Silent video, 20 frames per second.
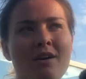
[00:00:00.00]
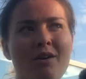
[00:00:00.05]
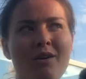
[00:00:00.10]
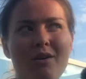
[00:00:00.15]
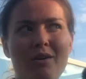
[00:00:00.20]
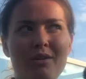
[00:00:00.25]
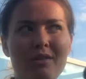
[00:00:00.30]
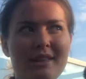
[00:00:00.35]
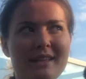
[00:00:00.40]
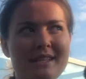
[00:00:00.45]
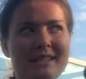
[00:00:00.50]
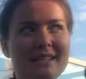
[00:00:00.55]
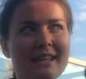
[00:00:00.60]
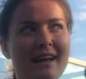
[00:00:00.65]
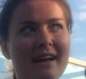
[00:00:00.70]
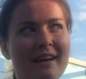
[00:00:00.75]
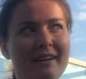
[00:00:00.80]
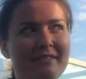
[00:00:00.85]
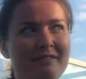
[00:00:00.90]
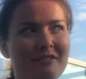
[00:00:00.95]
All the
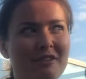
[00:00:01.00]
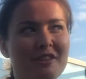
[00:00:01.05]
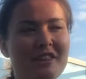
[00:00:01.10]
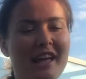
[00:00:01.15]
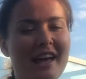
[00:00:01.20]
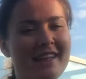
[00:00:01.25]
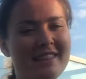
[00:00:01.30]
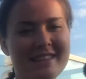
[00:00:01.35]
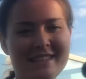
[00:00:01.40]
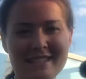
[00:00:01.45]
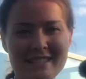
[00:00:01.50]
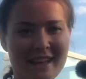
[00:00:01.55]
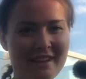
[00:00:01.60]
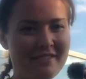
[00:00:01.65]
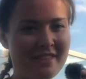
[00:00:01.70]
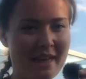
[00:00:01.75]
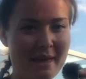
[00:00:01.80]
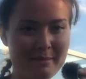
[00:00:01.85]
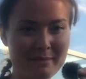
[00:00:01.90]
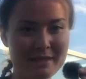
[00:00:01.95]
stuff, all the other stuff
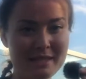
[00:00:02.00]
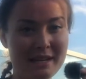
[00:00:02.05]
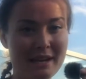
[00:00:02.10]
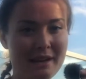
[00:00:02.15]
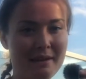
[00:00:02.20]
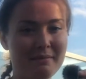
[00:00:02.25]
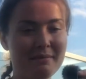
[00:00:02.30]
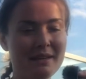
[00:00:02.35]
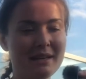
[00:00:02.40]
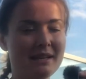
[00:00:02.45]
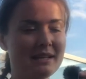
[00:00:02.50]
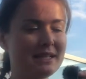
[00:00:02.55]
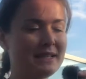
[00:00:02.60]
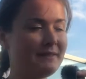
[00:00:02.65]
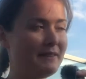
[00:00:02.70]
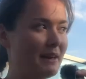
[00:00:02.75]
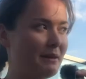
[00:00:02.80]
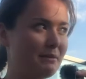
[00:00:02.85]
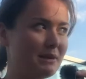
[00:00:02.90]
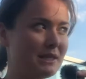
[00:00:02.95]
Amsterdam is
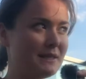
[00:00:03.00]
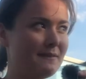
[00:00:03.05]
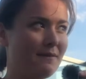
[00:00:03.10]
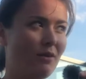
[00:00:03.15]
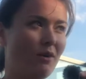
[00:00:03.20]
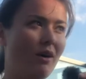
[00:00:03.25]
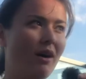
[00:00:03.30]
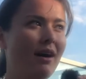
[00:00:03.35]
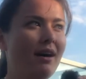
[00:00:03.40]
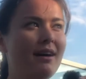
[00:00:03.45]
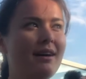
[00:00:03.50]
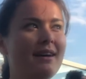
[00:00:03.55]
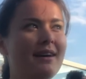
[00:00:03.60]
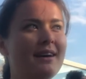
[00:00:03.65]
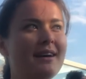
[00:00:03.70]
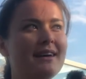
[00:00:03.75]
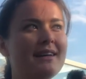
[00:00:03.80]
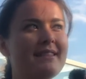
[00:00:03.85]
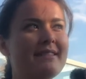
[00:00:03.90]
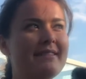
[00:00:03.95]
famous for,
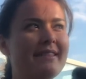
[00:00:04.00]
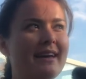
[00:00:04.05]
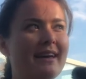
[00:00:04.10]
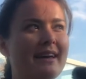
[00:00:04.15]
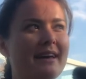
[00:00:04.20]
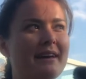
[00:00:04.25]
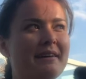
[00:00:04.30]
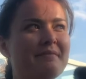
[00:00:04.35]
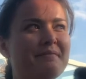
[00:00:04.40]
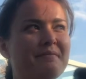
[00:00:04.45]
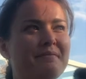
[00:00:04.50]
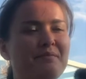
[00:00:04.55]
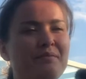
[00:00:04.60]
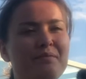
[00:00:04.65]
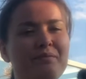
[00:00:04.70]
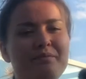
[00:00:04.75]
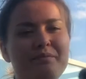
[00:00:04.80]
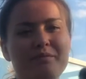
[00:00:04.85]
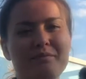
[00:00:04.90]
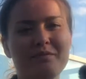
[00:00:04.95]
the,
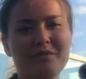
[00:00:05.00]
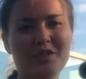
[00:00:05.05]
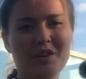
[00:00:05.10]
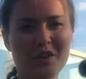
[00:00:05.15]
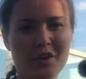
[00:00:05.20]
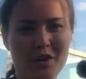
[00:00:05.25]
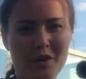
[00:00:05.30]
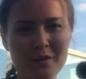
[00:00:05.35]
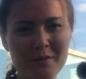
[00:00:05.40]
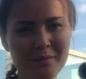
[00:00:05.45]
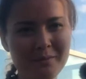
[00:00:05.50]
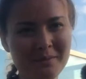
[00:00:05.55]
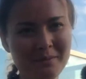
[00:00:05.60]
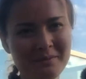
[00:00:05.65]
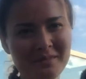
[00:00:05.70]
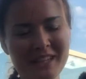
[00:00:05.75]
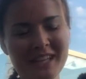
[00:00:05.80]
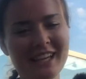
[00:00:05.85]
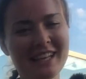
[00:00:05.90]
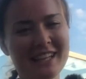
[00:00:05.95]
you know,
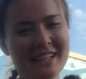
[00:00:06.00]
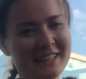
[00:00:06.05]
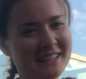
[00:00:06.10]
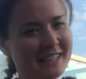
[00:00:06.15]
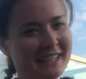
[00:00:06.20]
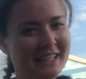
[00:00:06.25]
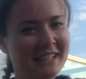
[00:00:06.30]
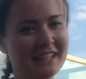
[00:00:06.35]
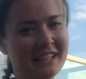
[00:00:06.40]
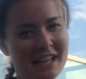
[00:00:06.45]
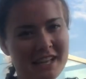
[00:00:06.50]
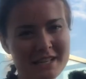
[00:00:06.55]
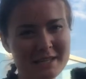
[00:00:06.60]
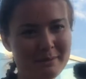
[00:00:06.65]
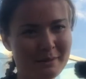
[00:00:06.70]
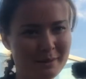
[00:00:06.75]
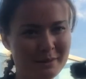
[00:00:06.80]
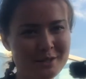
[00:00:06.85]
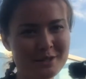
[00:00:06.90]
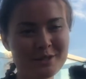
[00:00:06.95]
the legalized
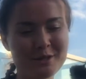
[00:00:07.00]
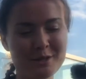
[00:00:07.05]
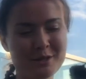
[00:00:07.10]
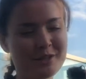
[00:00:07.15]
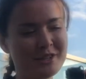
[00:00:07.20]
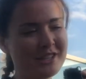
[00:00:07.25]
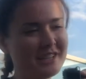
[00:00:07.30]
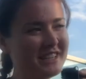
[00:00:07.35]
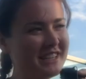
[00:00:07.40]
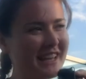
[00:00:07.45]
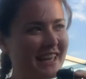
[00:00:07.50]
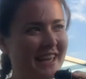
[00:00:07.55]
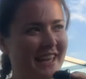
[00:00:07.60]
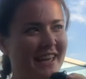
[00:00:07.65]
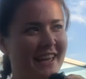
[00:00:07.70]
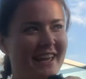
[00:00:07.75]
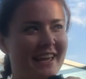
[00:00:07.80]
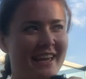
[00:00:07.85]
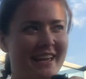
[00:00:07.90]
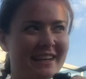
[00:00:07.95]
prostitution
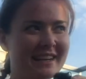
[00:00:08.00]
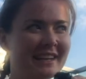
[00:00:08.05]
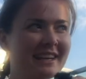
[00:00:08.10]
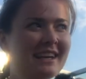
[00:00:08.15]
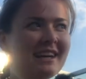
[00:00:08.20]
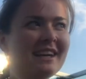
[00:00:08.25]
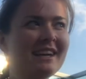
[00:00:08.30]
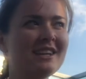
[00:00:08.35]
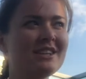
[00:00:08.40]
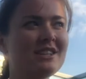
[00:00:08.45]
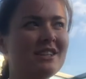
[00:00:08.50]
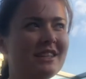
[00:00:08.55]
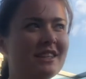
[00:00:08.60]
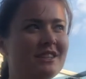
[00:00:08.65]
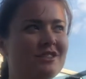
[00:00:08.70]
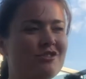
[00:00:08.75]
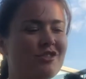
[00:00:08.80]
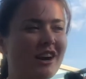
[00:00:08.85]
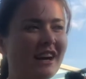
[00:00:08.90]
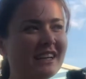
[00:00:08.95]
and
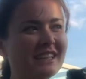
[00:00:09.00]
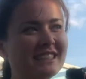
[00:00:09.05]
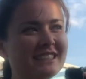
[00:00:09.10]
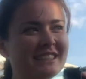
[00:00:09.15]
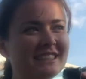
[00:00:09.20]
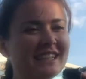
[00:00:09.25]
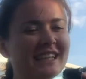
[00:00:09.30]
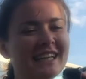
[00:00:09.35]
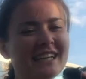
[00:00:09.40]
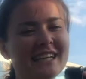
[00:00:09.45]
drugs.